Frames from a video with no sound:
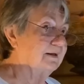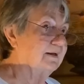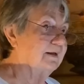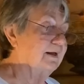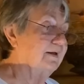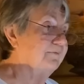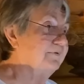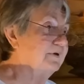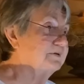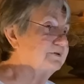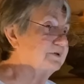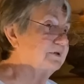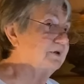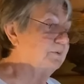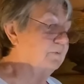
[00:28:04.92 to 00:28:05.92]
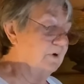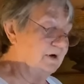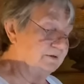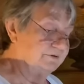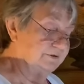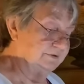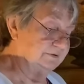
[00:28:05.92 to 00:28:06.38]
eventually
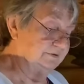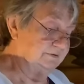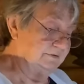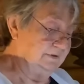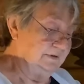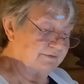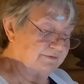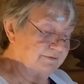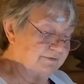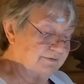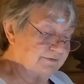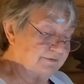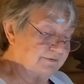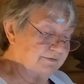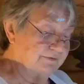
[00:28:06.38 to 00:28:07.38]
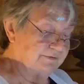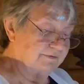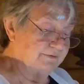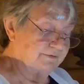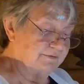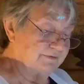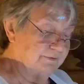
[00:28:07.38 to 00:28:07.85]
washes that
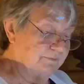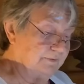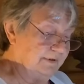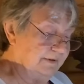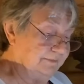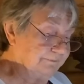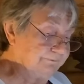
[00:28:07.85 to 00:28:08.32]
hindrance away.